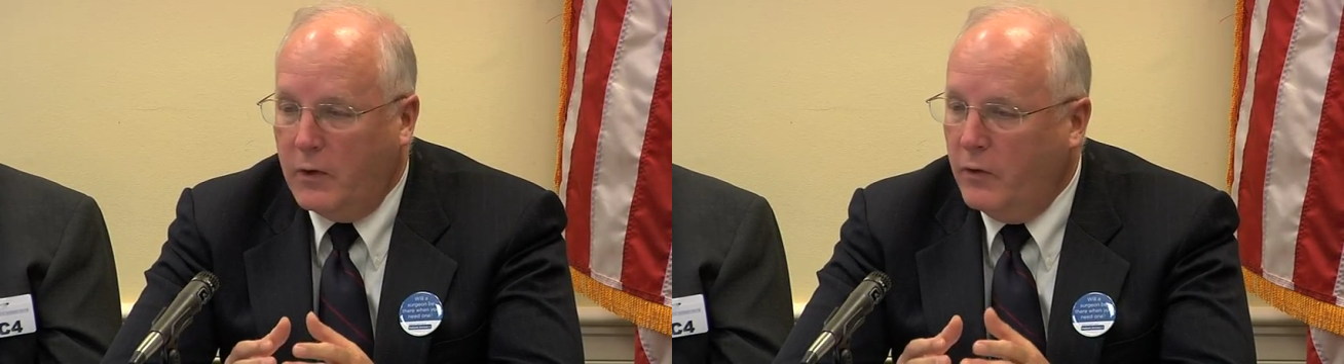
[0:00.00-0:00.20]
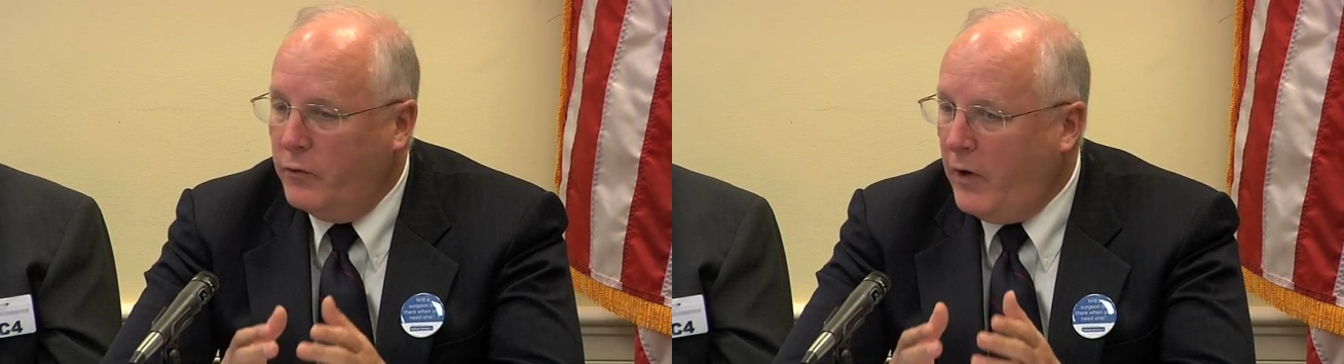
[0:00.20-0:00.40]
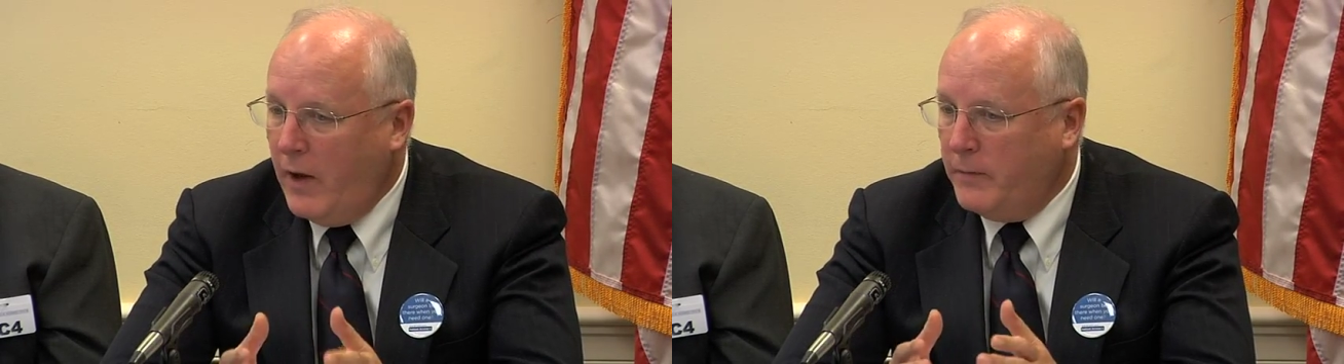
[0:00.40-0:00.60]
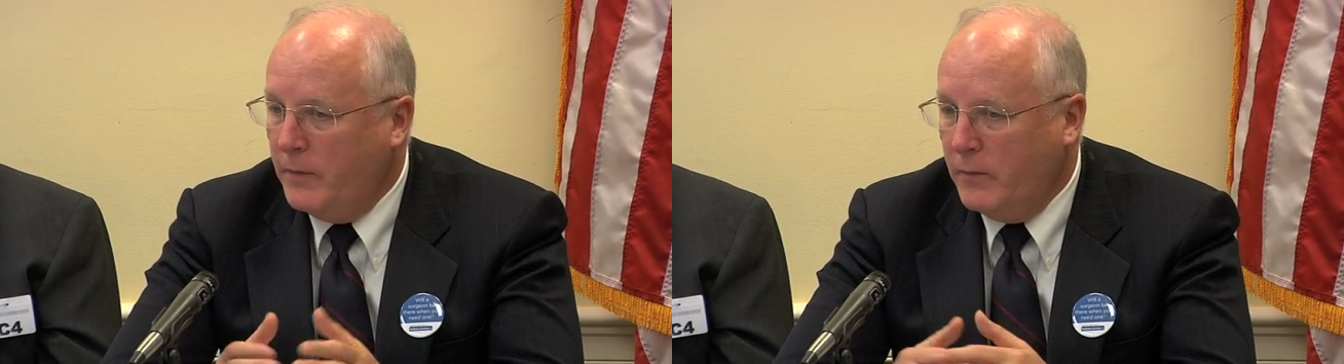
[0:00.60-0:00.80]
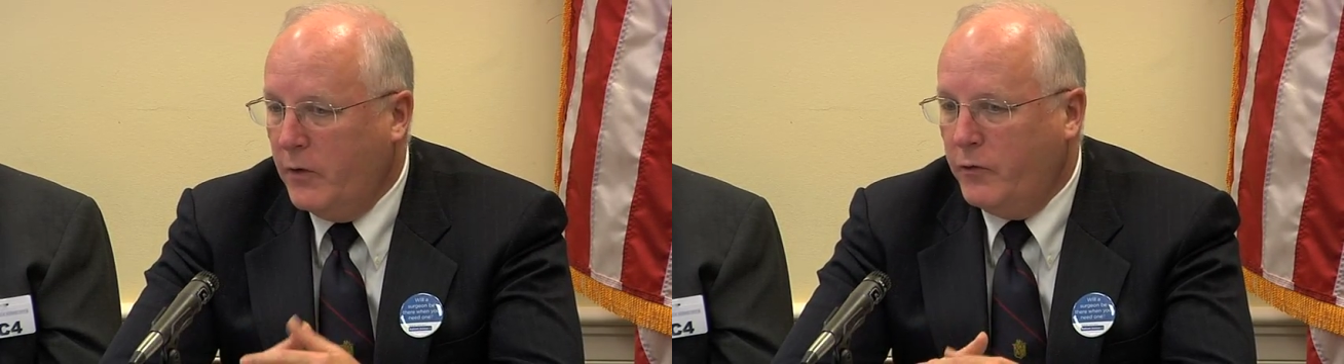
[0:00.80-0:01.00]
because half
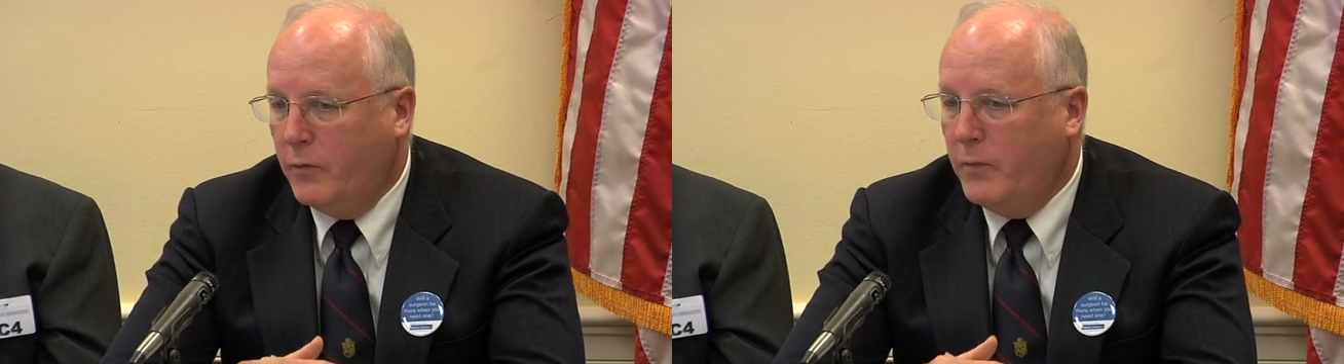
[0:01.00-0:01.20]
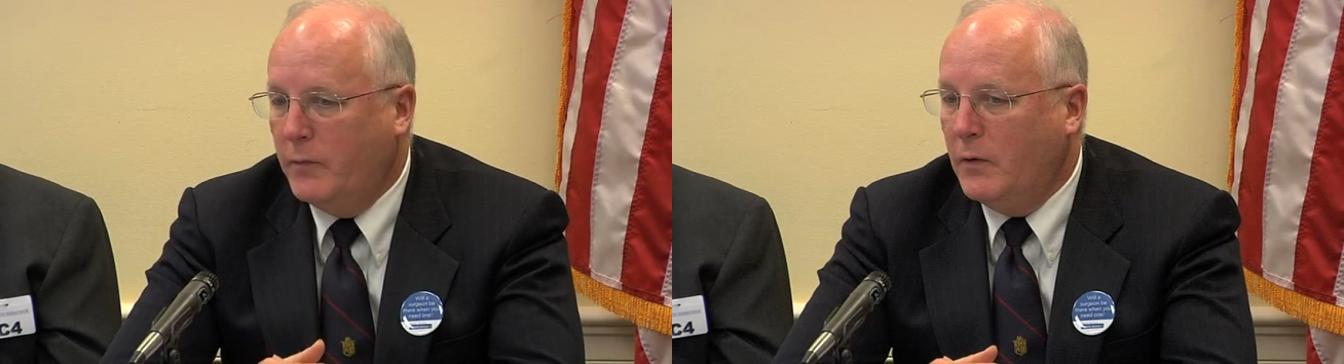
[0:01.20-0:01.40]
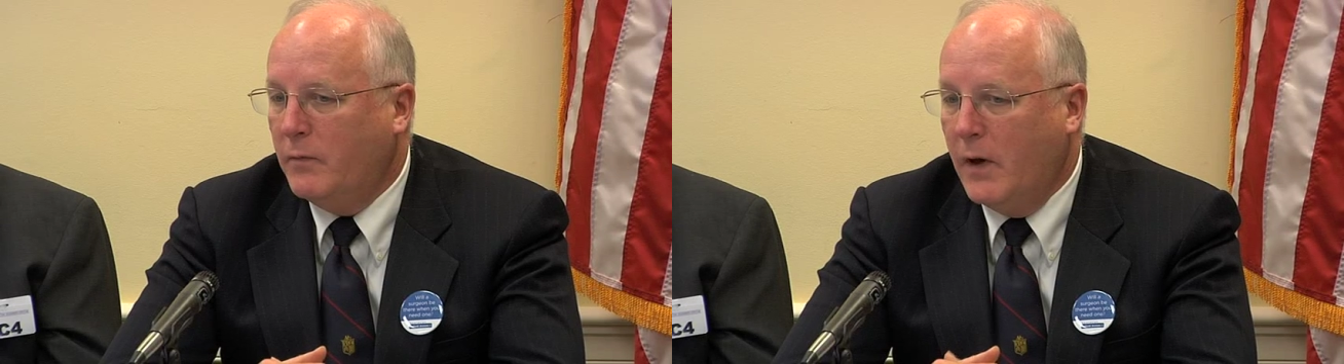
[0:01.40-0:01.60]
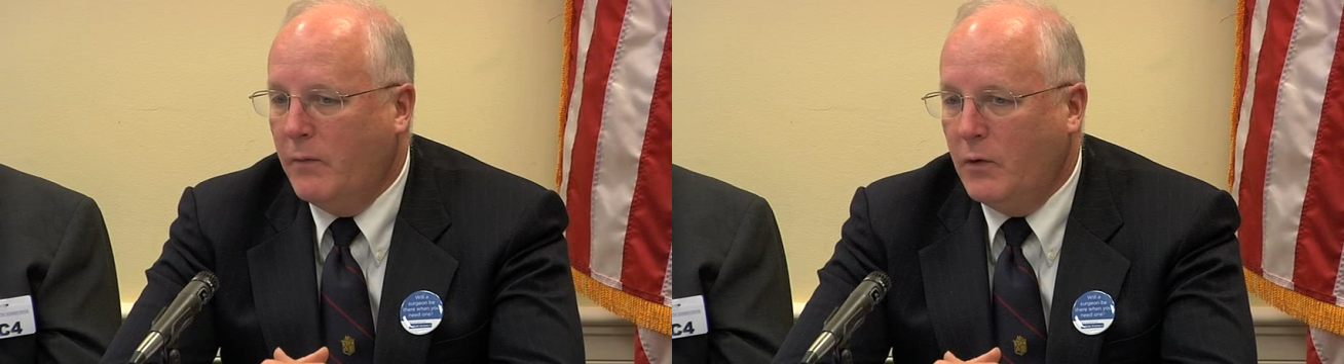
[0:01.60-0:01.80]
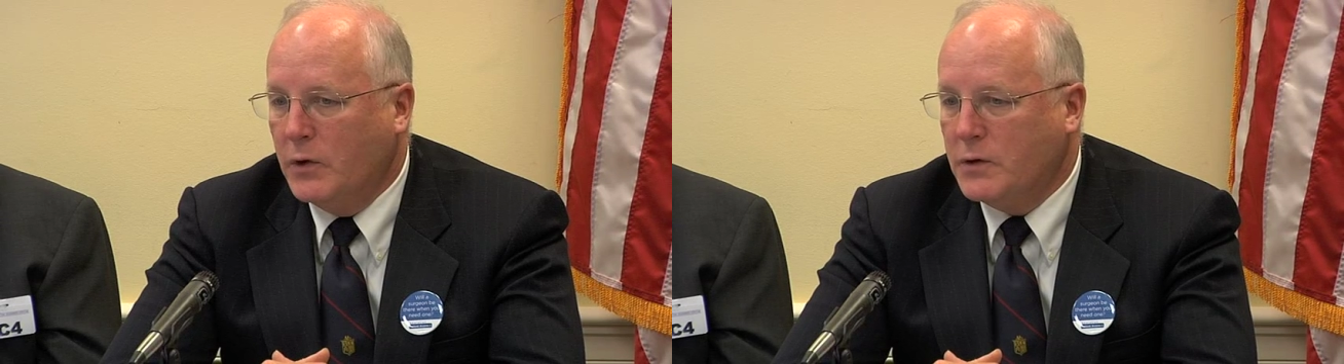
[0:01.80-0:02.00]
of us are
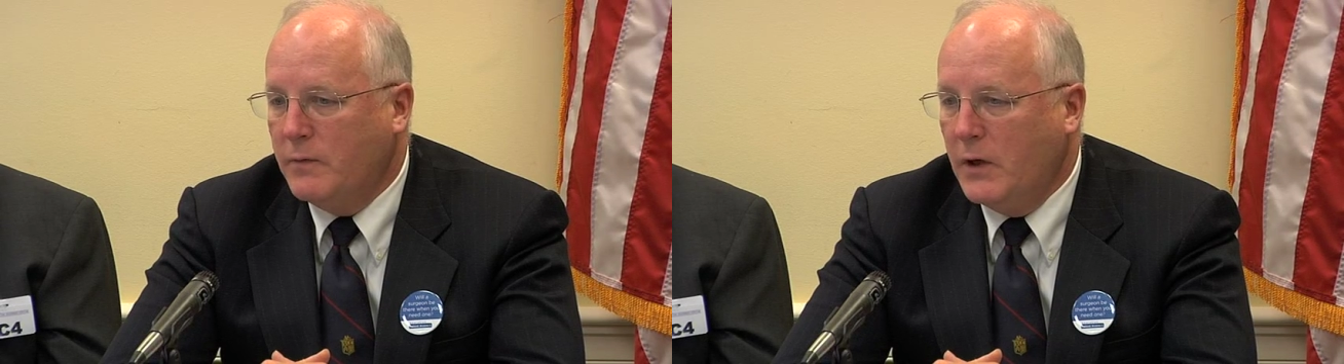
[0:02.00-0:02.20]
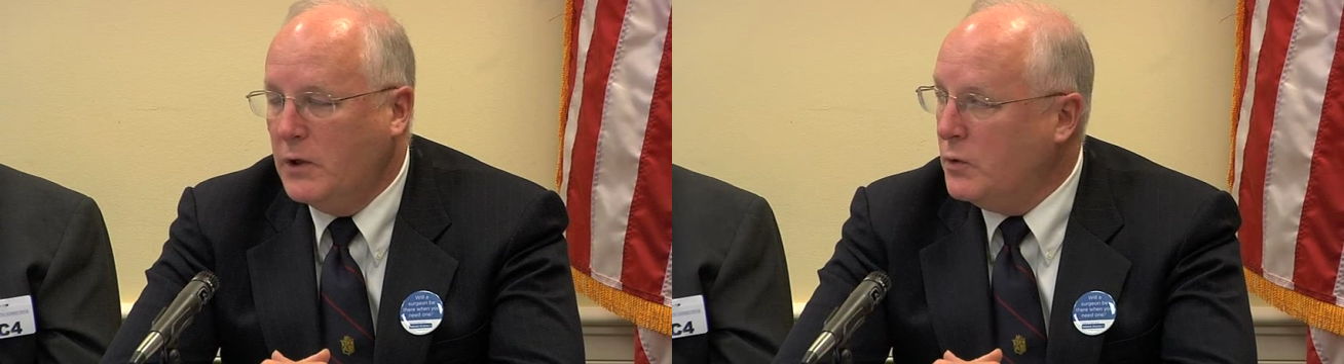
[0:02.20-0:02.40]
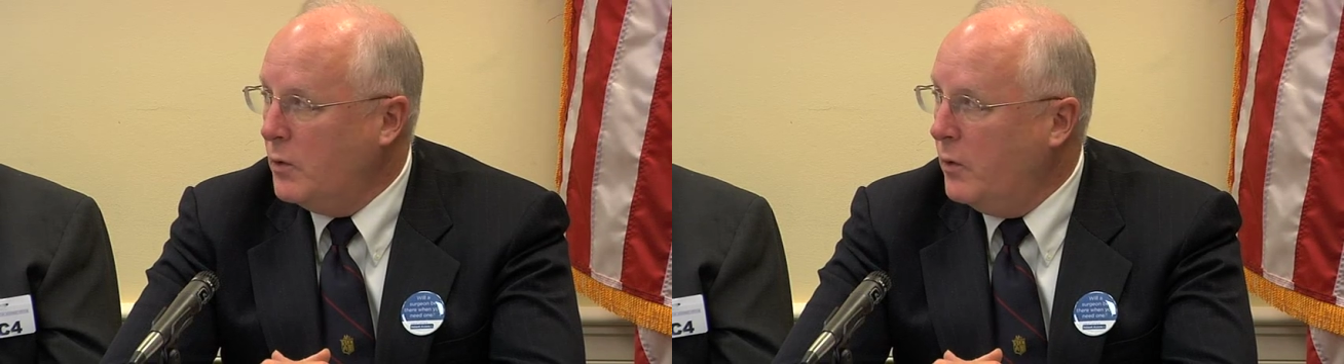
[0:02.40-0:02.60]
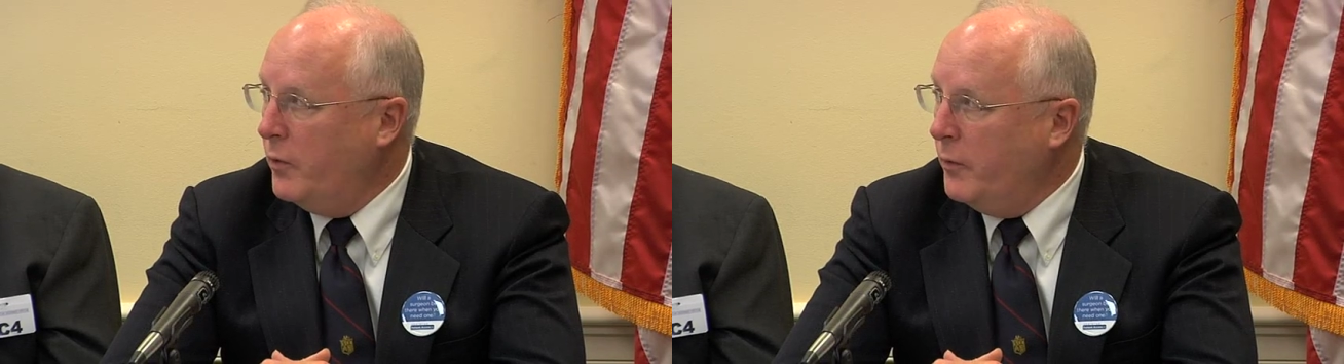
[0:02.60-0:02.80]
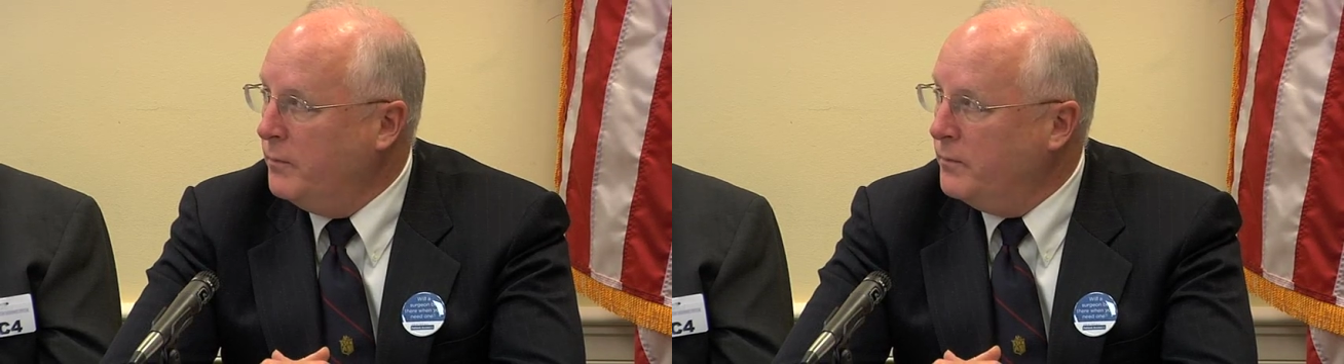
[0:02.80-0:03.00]
55 years of age or older.